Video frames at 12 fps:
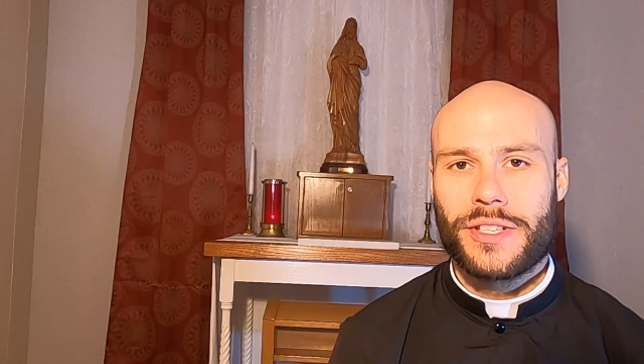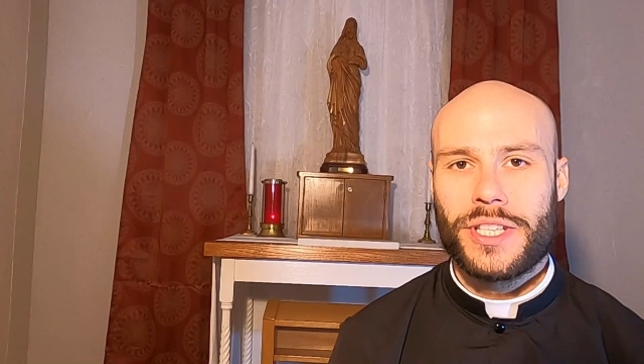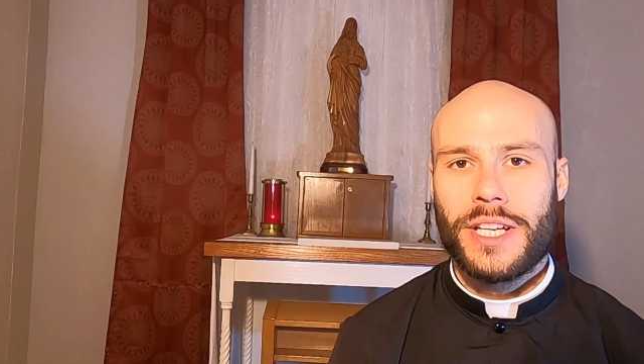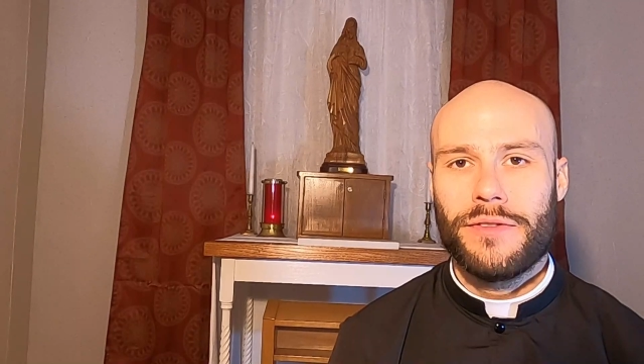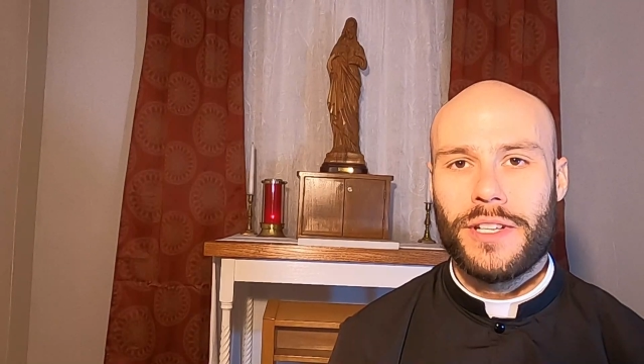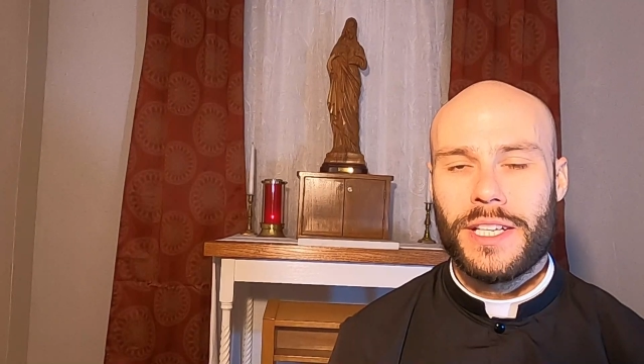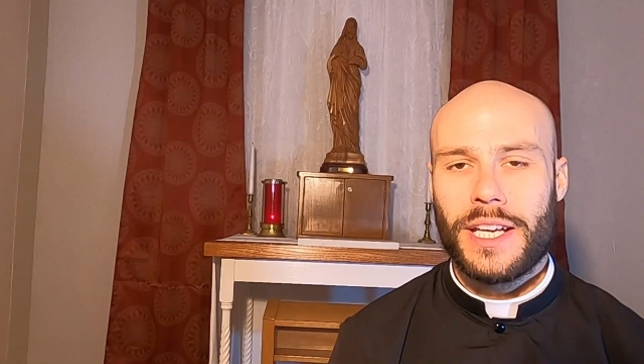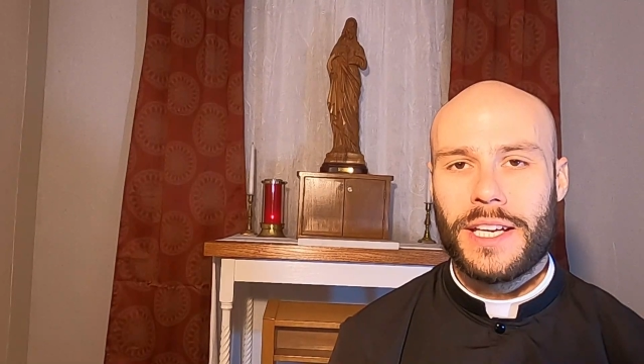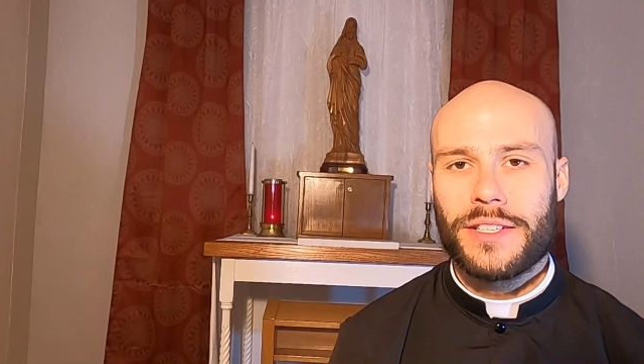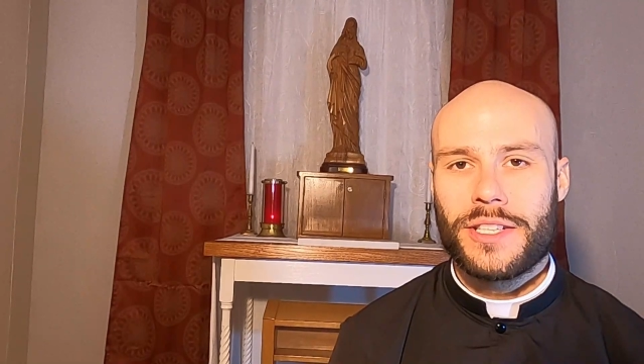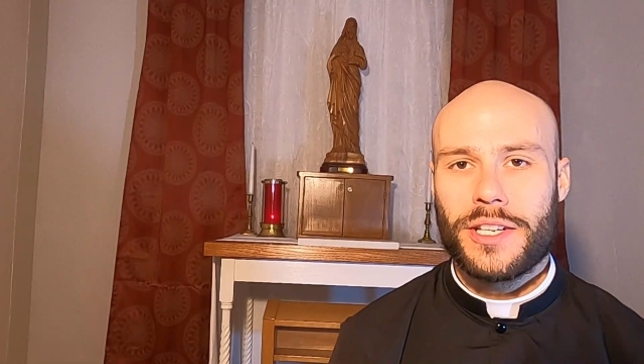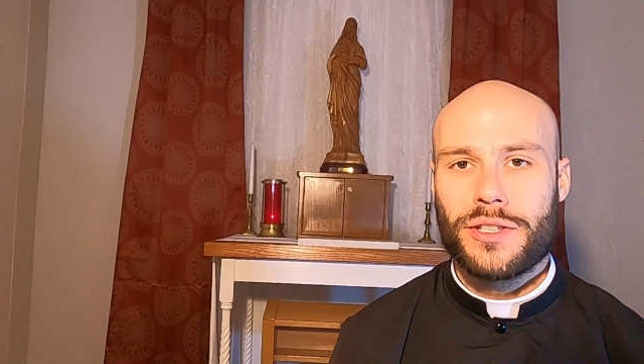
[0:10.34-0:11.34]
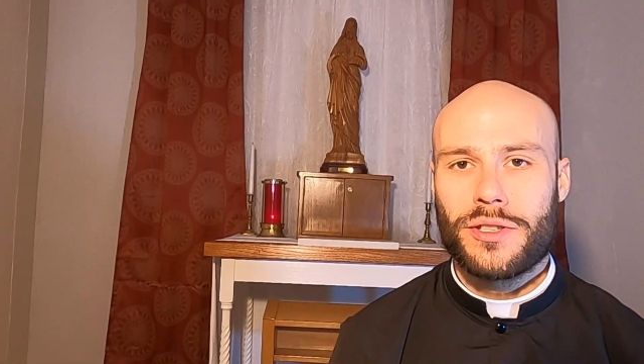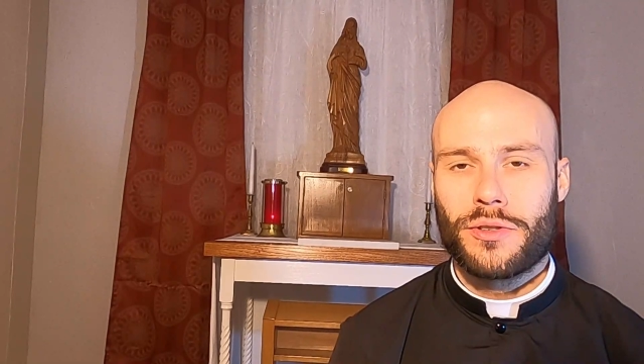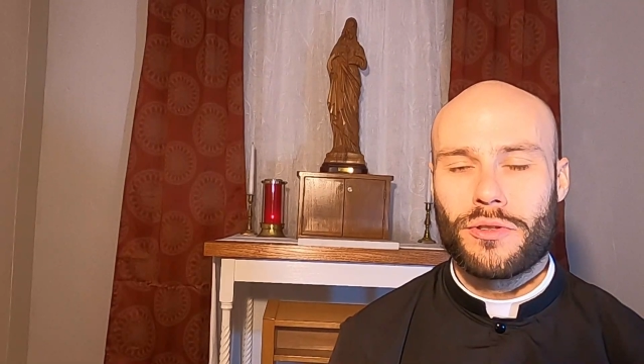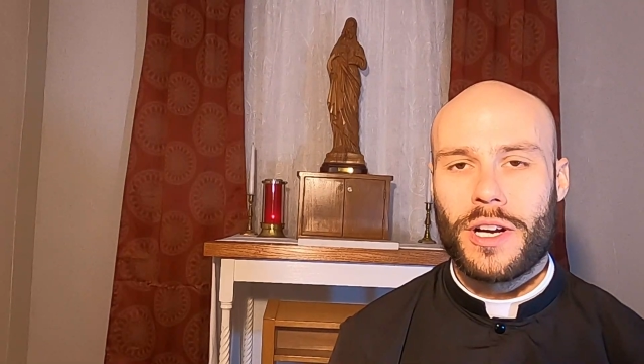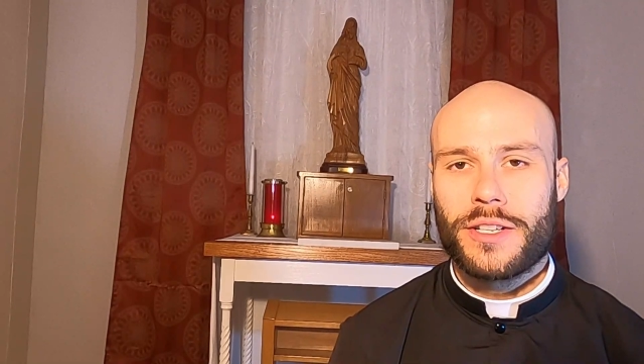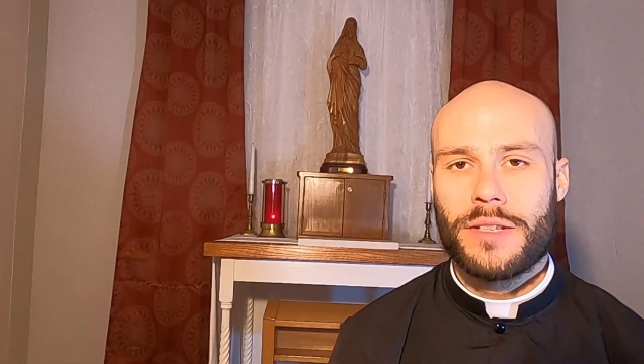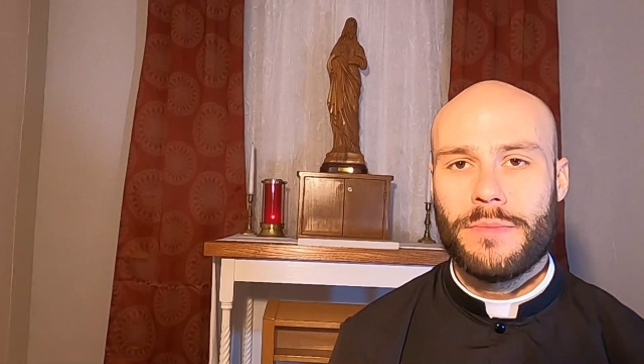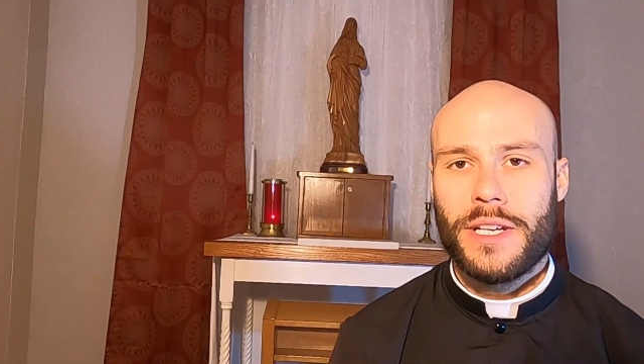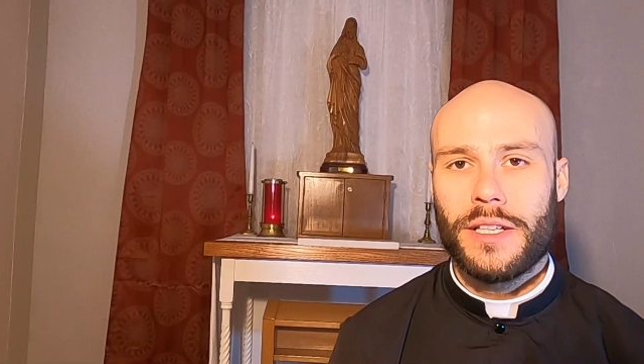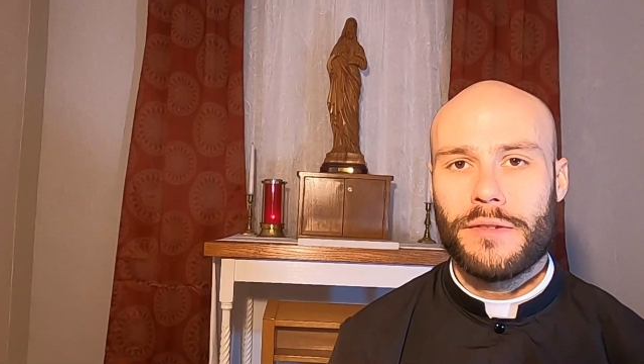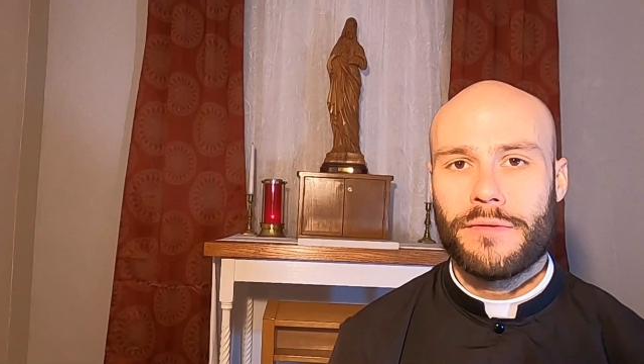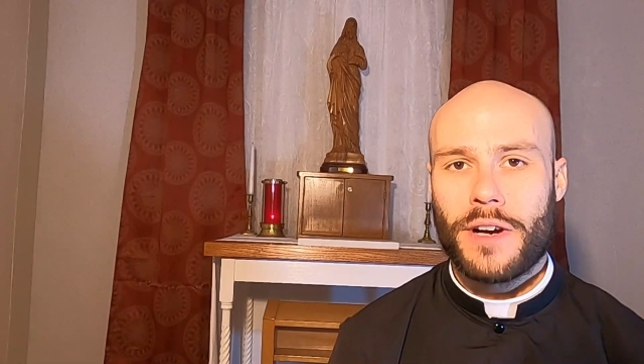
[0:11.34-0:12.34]
this evening and Station of the Cross
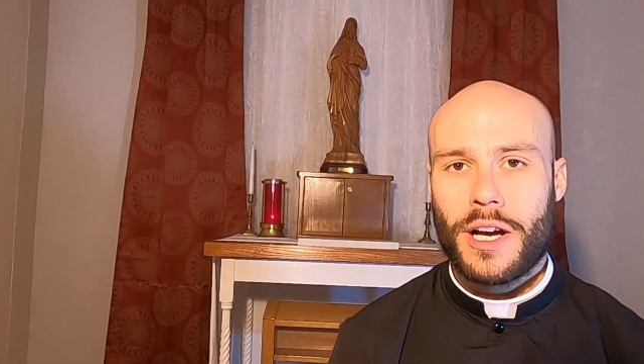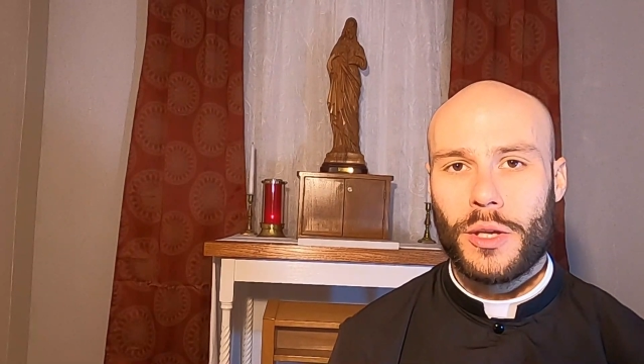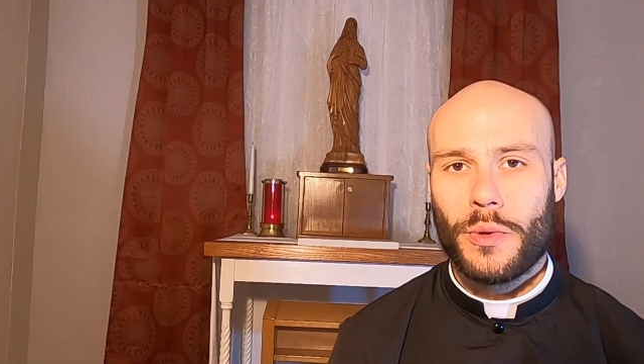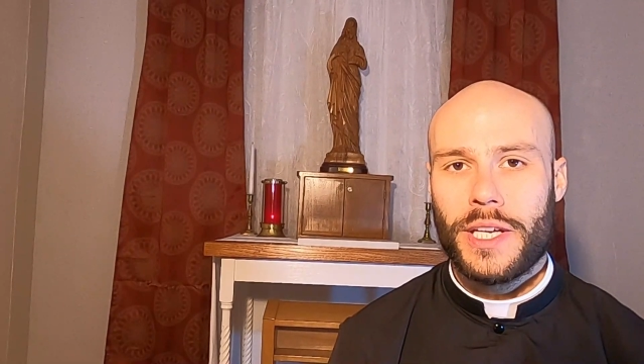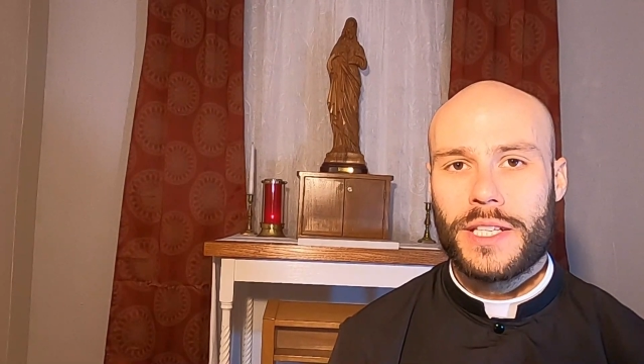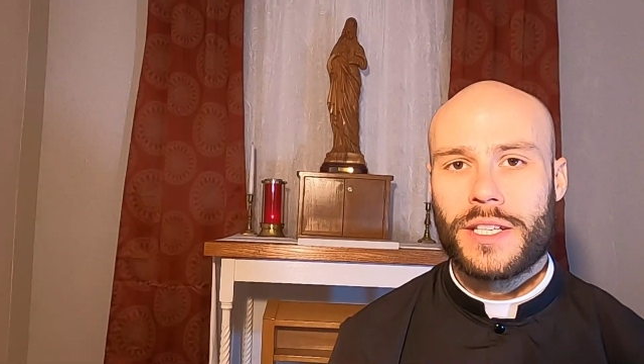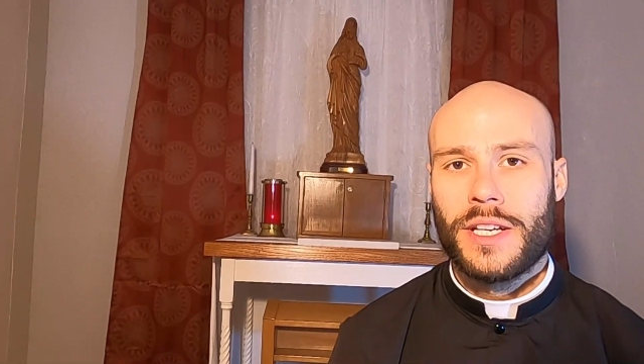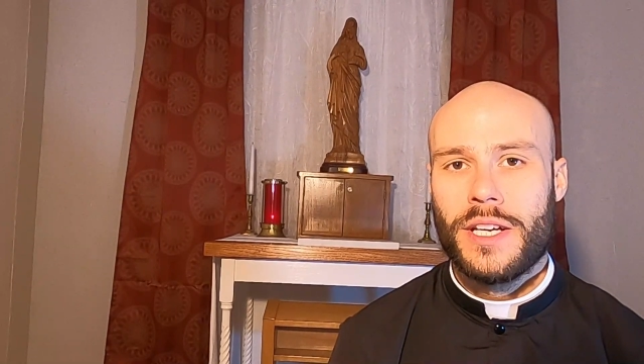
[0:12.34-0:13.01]
immediately following it.